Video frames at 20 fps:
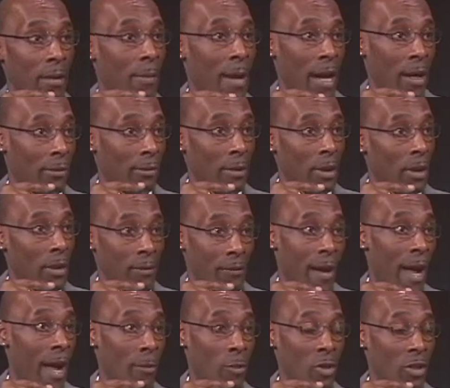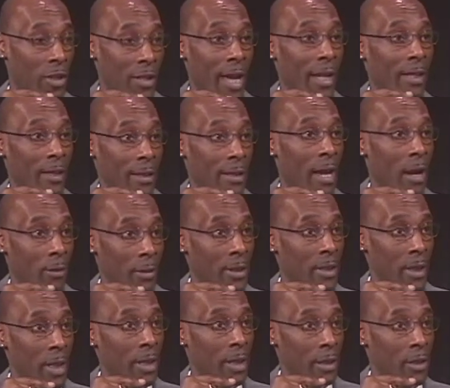about 5 more seconds, I would have
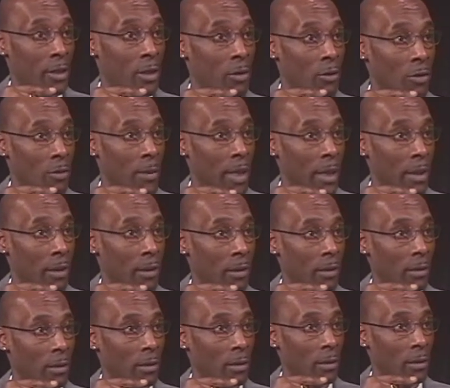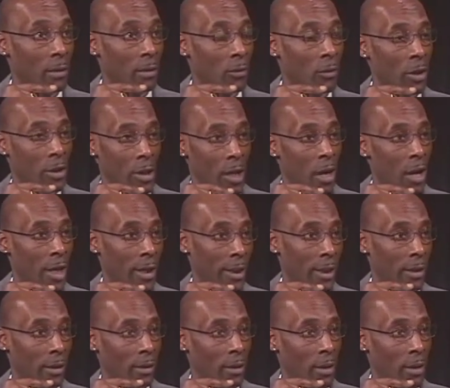said, "Excuse me, we're talking."